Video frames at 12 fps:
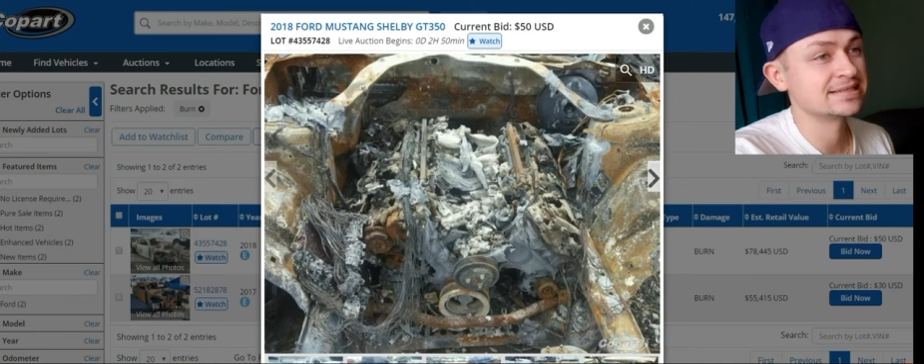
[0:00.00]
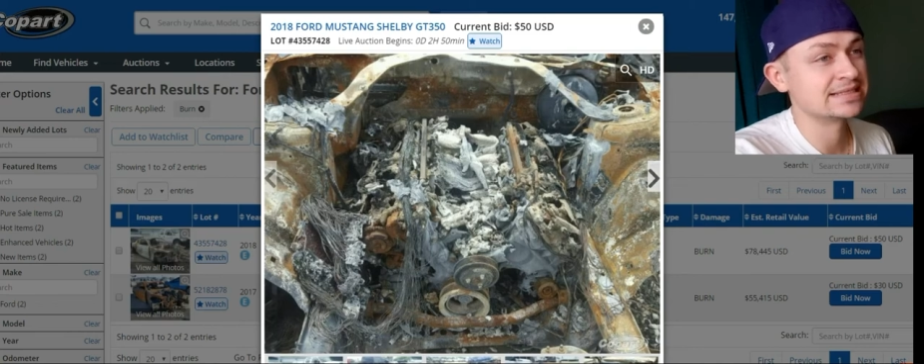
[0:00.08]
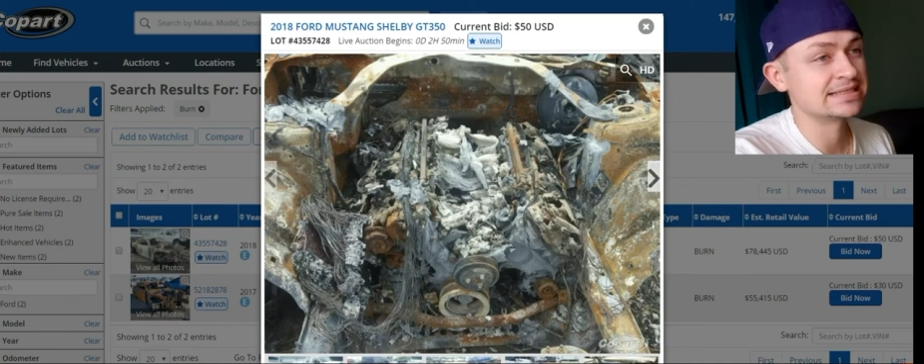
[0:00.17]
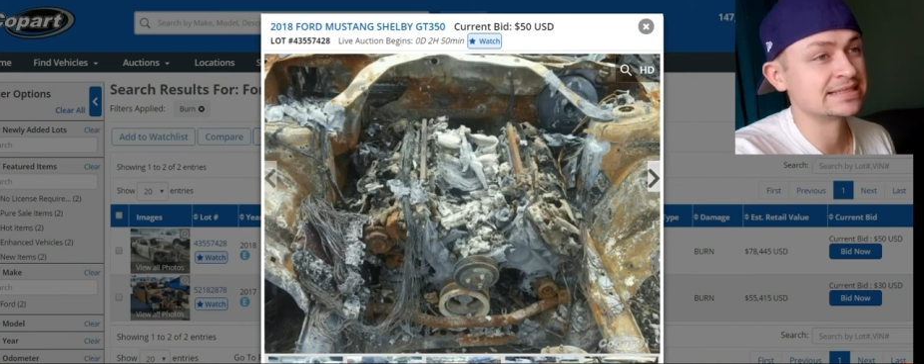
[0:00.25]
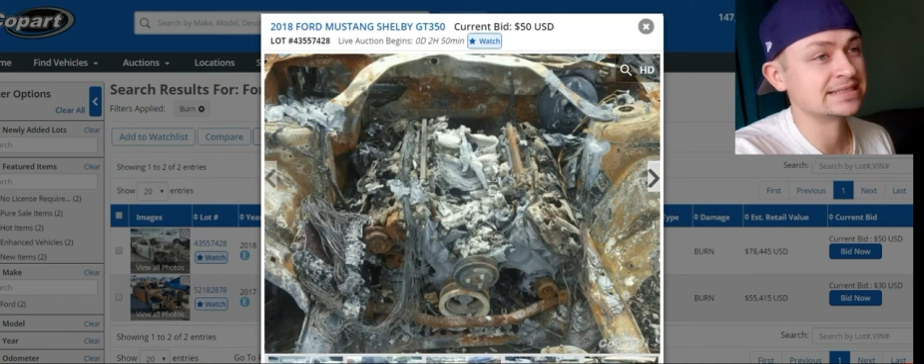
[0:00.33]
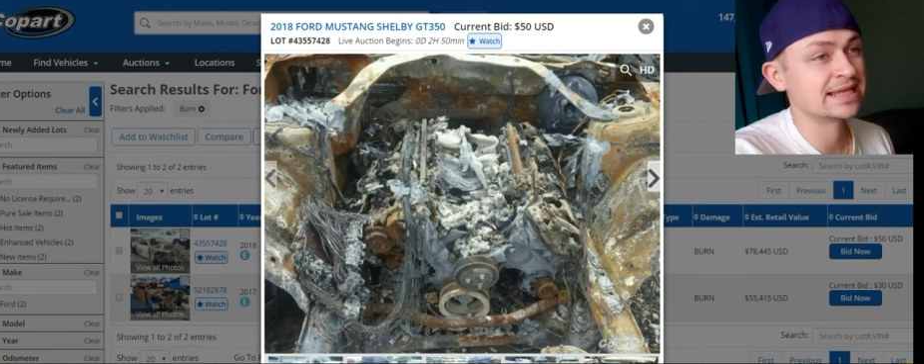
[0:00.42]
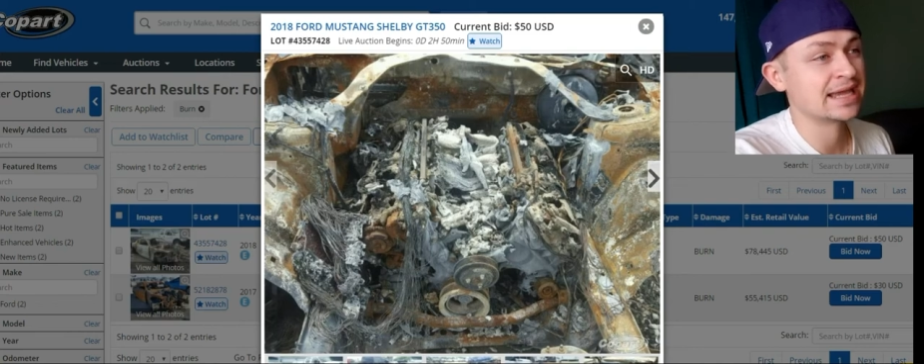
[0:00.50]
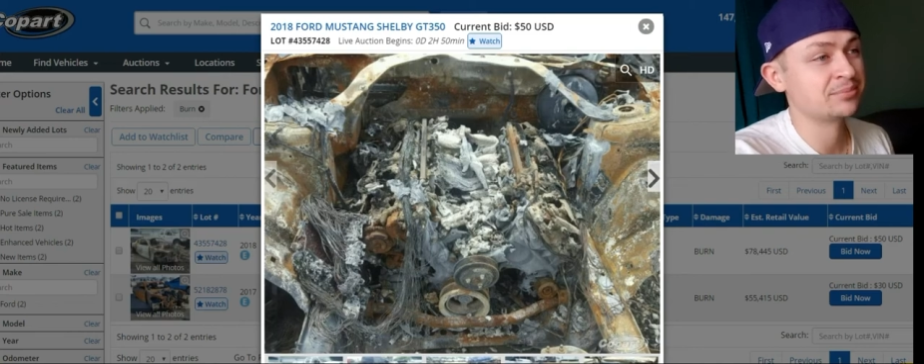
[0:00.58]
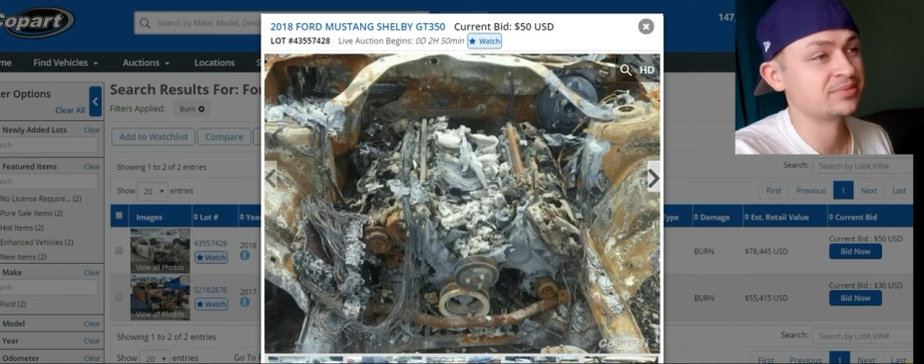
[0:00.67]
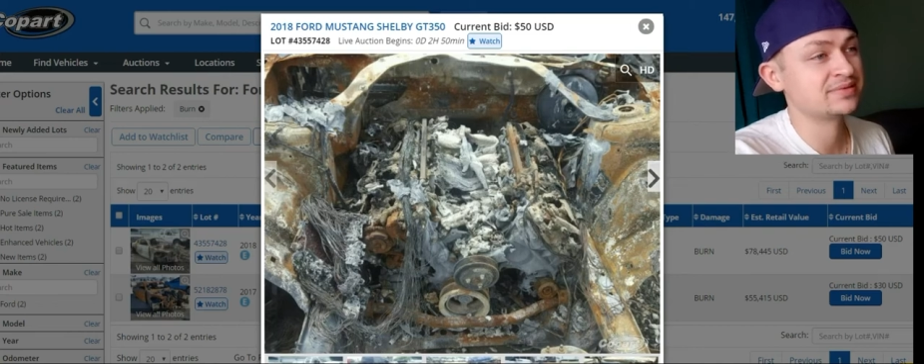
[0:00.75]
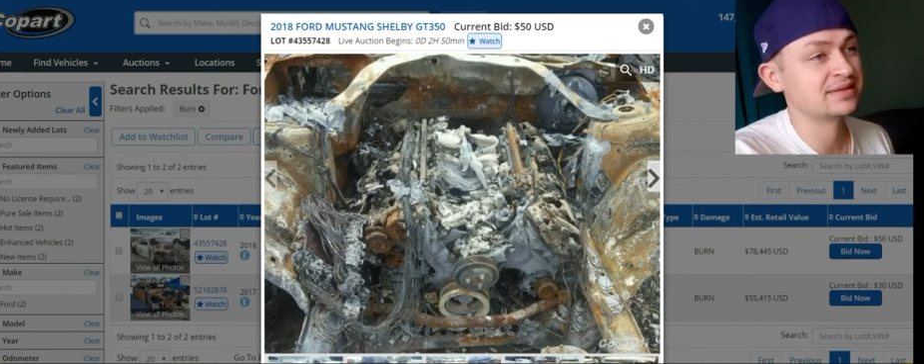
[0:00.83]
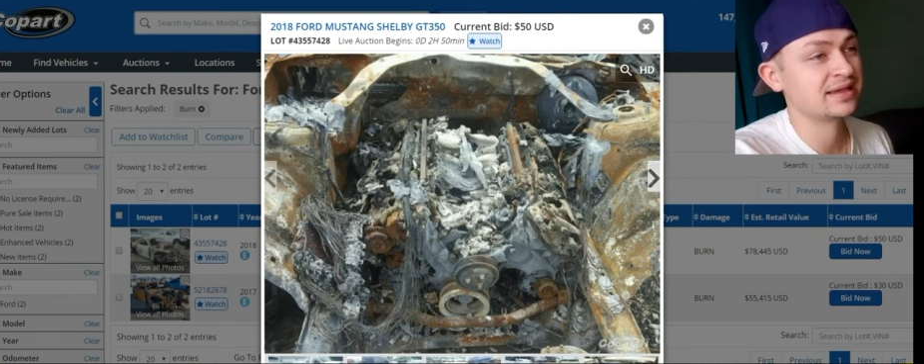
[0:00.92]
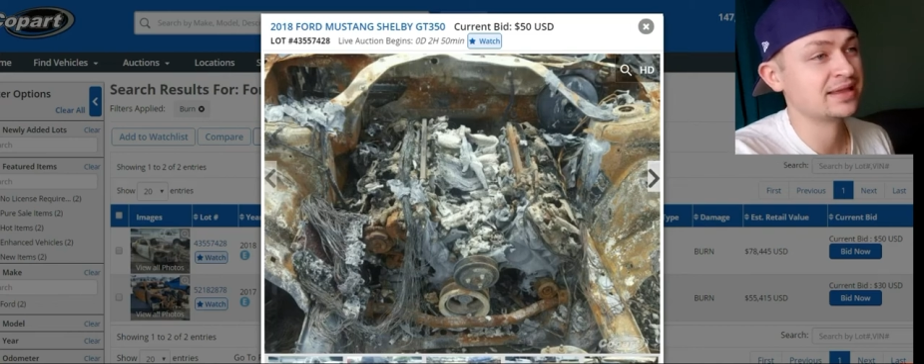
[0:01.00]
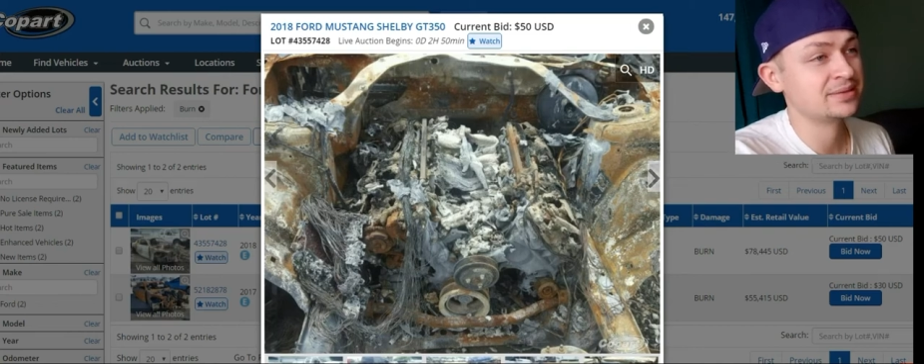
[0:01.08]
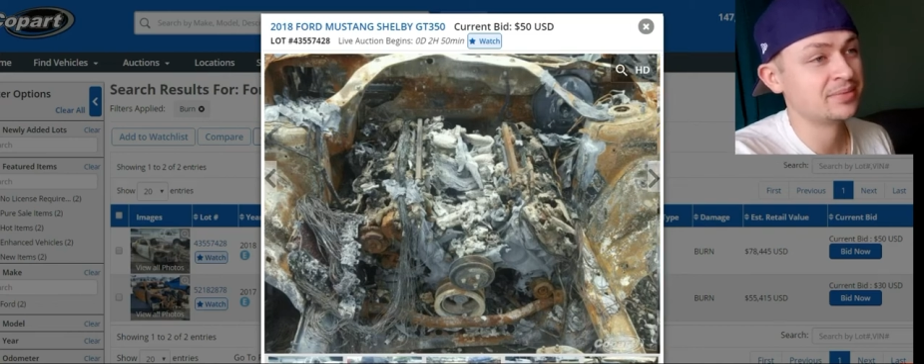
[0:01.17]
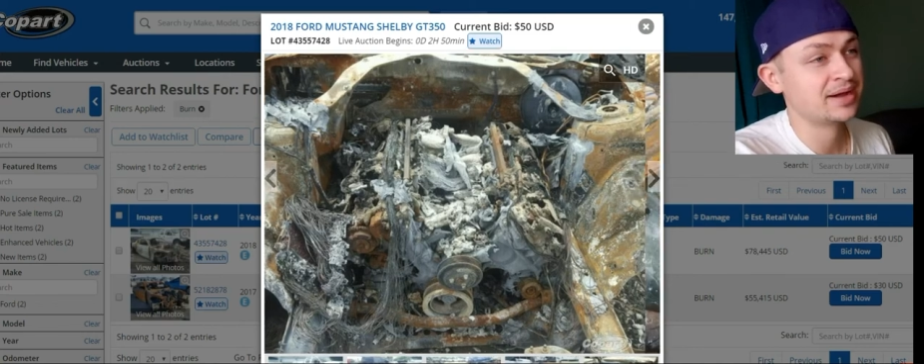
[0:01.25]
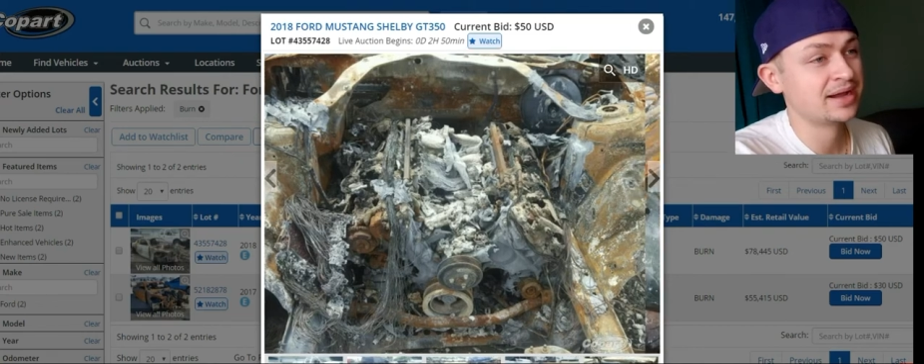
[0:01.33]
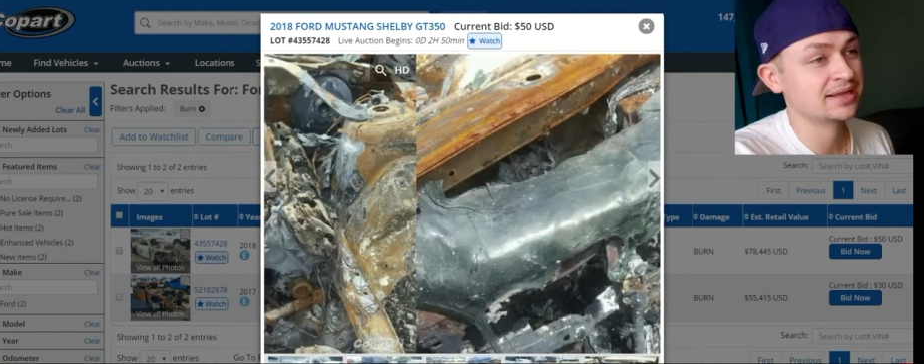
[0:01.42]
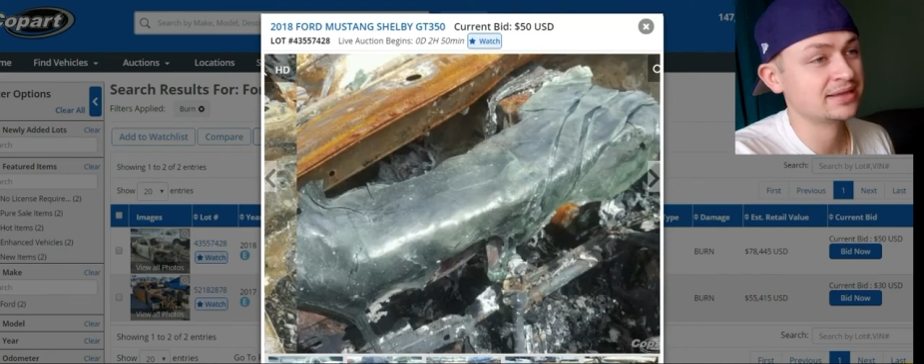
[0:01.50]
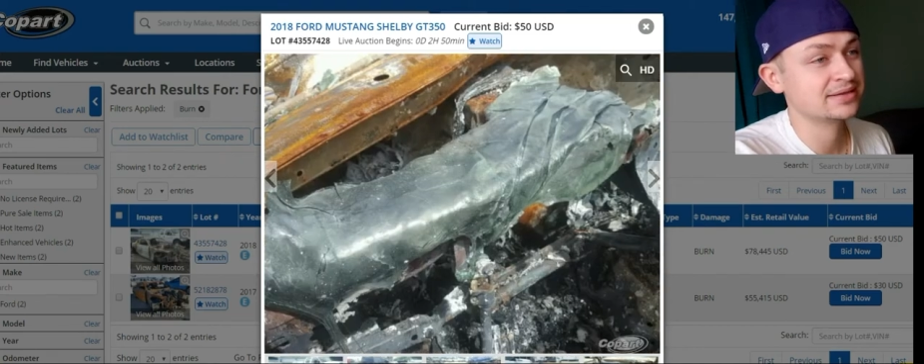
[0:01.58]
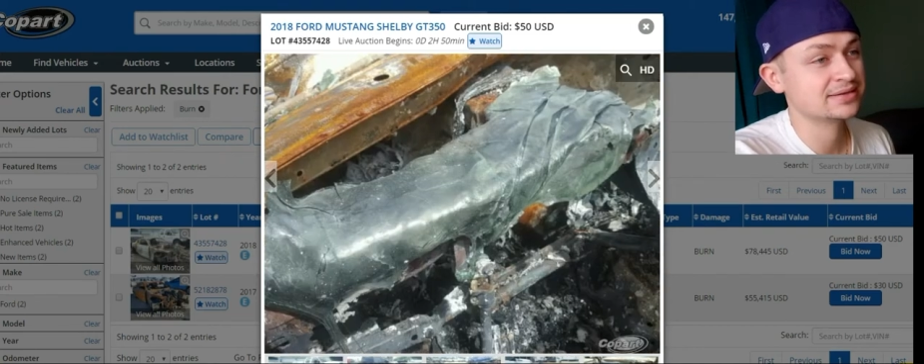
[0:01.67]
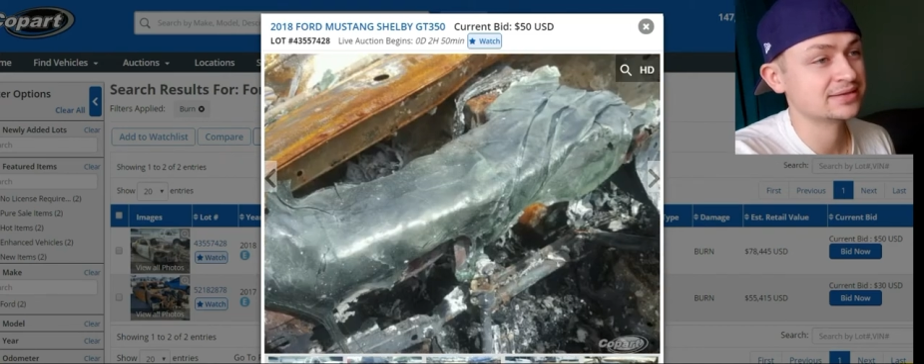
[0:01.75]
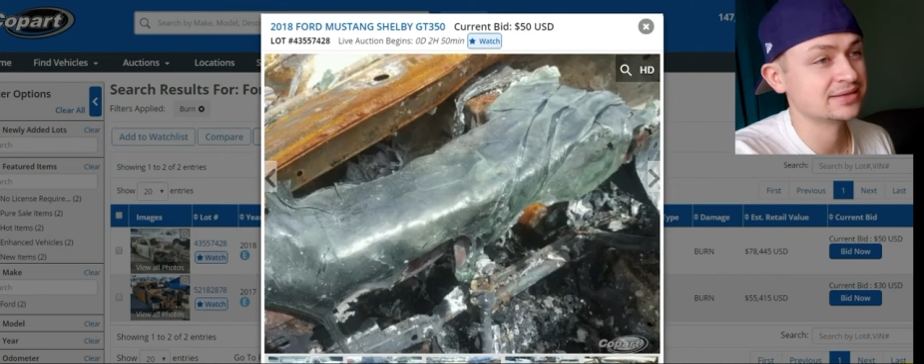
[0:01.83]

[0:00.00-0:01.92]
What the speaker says: it can happen to anybody,